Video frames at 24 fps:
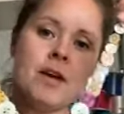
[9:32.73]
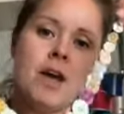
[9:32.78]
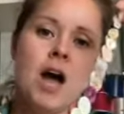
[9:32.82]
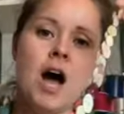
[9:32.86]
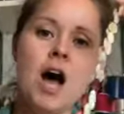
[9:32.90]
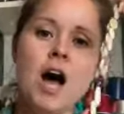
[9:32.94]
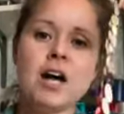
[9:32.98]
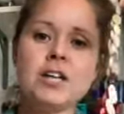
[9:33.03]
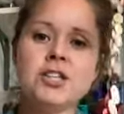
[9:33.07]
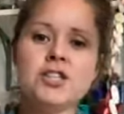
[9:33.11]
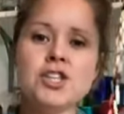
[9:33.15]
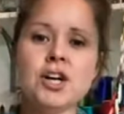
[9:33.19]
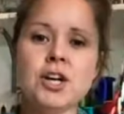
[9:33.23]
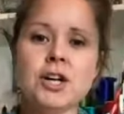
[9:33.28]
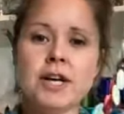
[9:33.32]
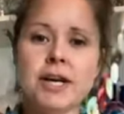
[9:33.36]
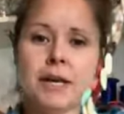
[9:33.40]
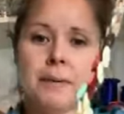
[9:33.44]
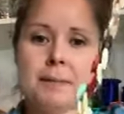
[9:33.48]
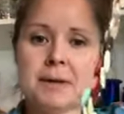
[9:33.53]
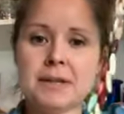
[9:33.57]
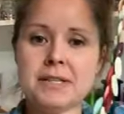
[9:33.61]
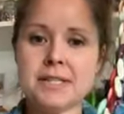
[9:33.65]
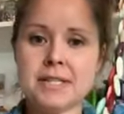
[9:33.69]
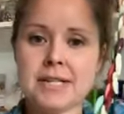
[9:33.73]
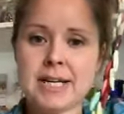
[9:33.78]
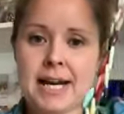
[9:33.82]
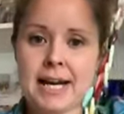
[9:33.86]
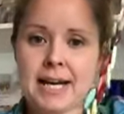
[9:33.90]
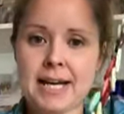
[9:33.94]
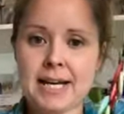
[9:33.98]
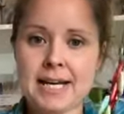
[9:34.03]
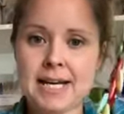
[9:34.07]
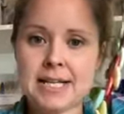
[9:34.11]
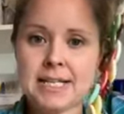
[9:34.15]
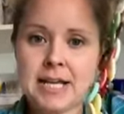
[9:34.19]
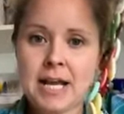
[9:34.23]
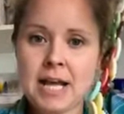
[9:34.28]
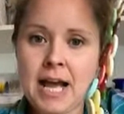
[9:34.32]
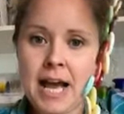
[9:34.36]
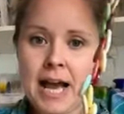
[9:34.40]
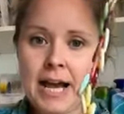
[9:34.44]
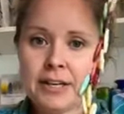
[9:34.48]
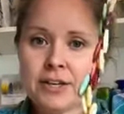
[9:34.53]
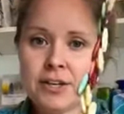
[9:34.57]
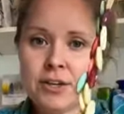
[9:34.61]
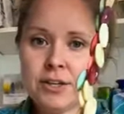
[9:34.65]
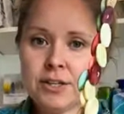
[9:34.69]
A chunky button necklace.
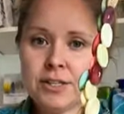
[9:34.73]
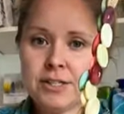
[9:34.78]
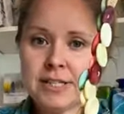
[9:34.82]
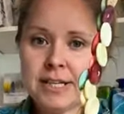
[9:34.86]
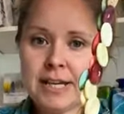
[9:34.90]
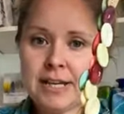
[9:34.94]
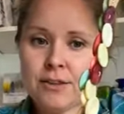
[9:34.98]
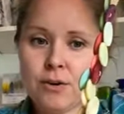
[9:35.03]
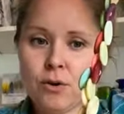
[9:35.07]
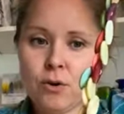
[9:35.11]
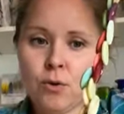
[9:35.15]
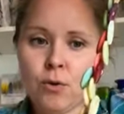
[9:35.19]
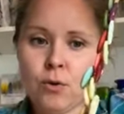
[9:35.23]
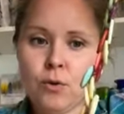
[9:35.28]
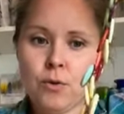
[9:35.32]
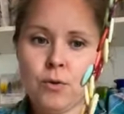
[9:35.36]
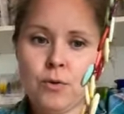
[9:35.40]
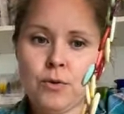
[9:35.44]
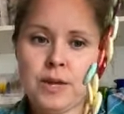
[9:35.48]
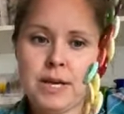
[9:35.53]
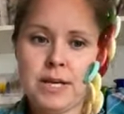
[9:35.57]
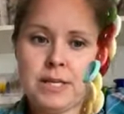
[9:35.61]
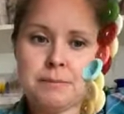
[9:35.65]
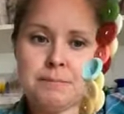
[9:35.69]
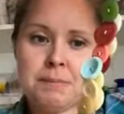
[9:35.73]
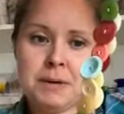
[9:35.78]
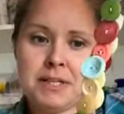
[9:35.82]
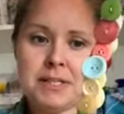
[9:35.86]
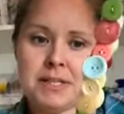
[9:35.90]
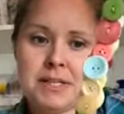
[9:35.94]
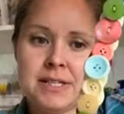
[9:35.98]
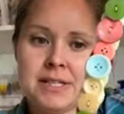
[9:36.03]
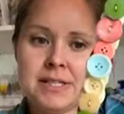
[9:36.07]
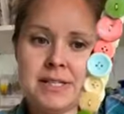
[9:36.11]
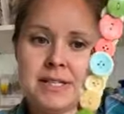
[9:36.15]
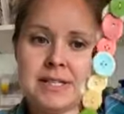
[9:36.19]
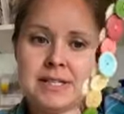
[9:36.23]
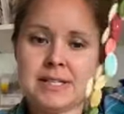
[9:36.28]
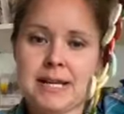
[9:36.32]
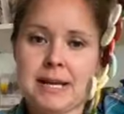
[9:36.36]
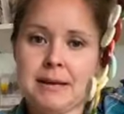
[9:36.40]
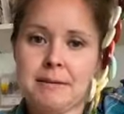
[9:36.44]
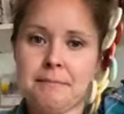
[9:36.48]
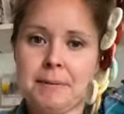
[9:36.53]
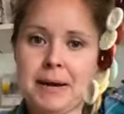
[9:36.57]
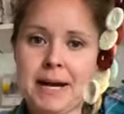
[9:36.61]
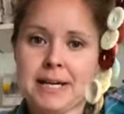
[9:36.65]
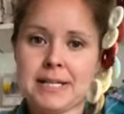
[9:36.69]
And you can see that all these buttons are sitting
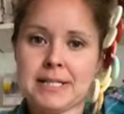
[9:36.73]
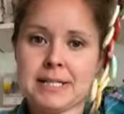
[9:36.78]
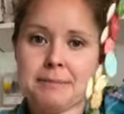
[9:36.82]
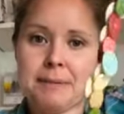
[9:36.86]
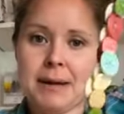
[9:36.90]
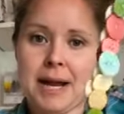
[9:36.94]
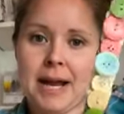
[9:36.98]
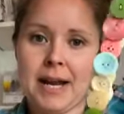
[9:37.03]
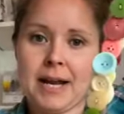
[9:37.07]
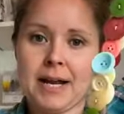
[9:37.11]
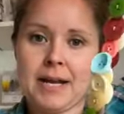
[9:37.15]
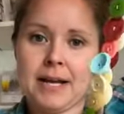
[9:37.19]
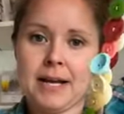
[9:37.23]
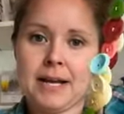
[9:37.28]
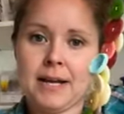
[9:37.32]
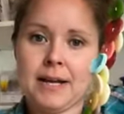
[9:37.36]
back to back.